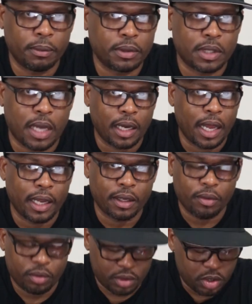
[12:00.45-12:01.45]
It's like,
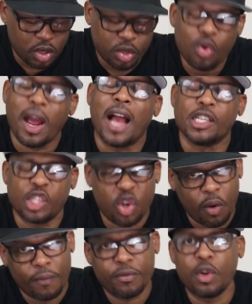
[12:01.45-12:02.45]
you guys know.